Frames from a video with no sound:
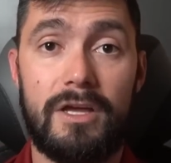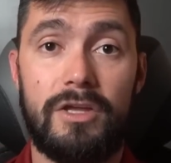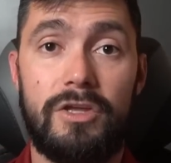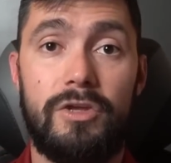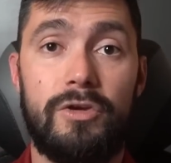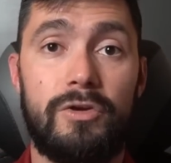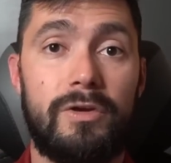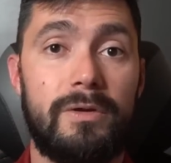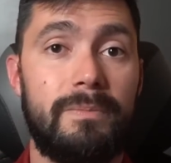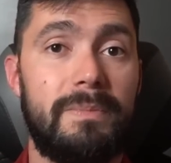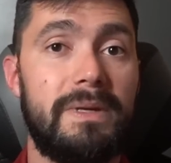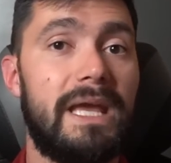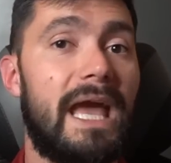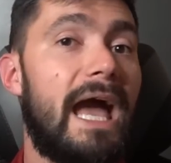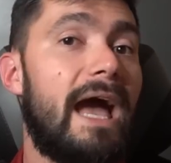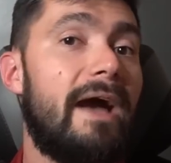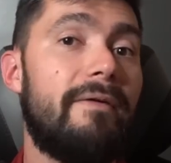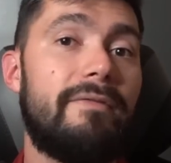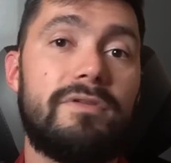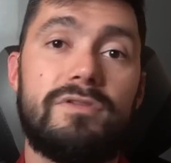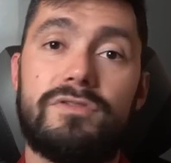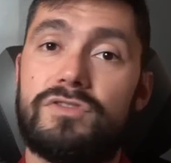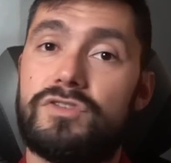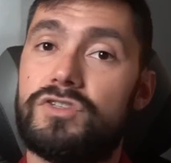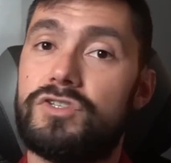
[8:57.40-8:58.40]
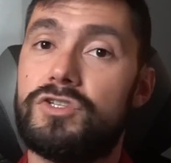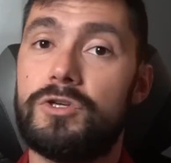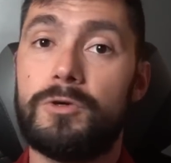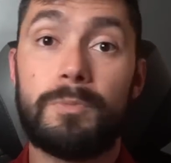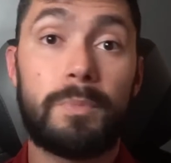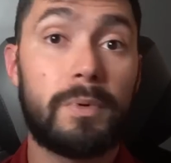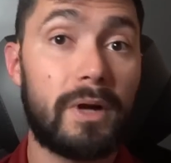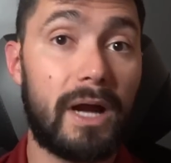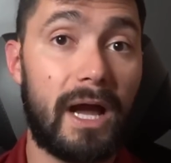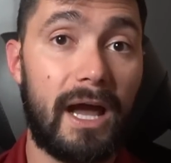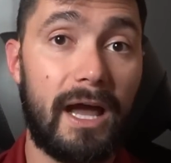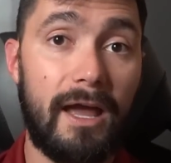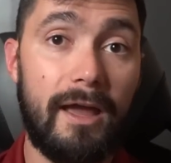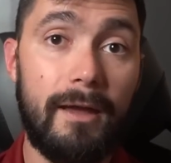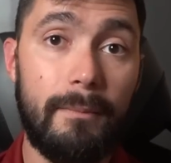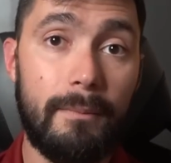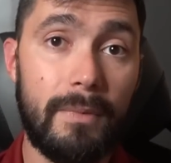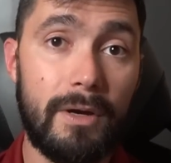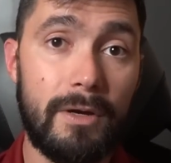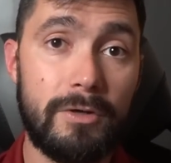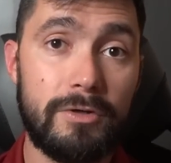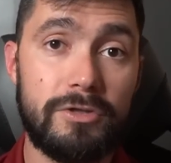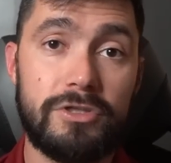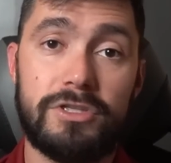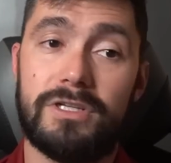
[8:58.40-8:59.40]
You could be having super high
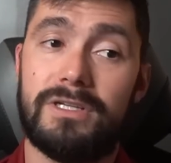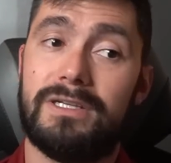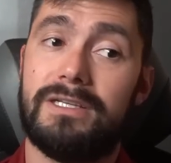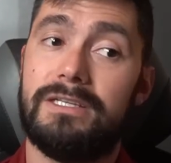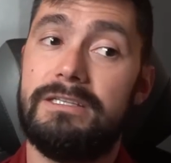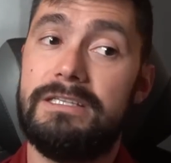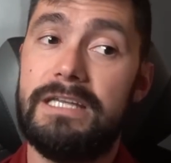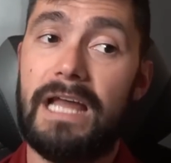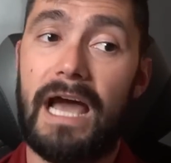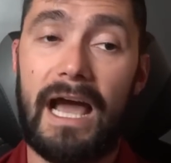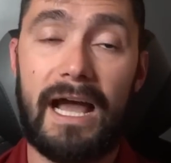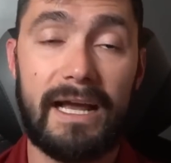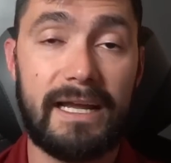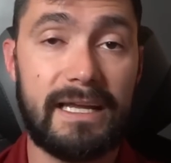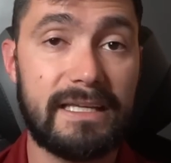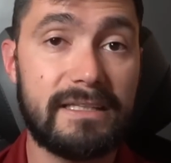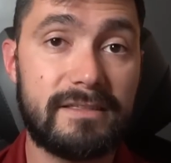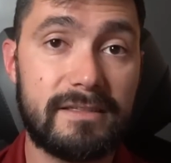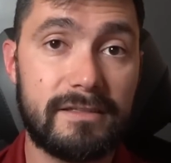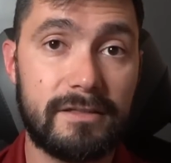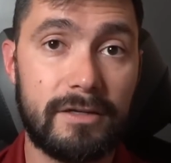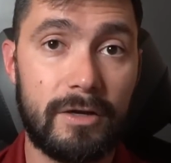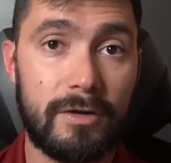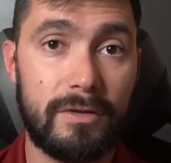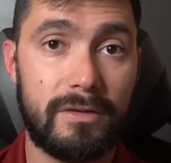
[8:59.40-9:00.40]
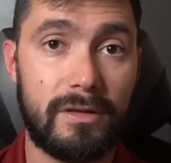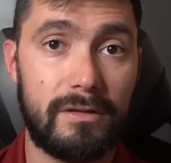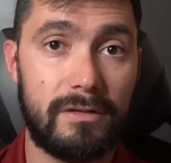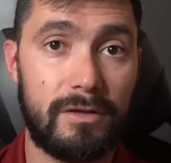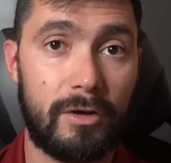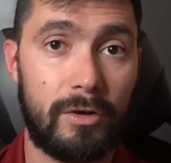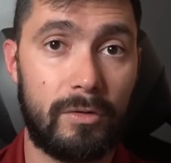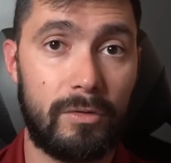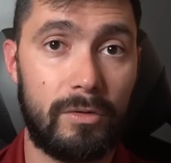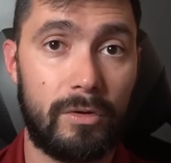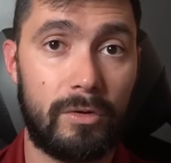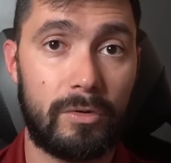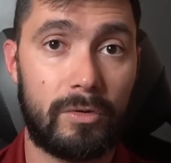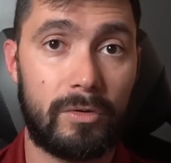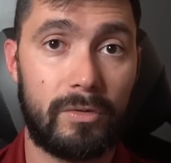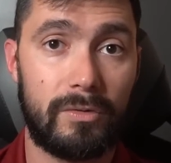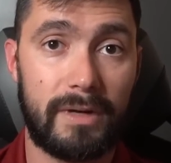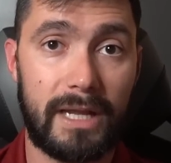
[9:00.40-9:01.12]
emotion, not get to know the local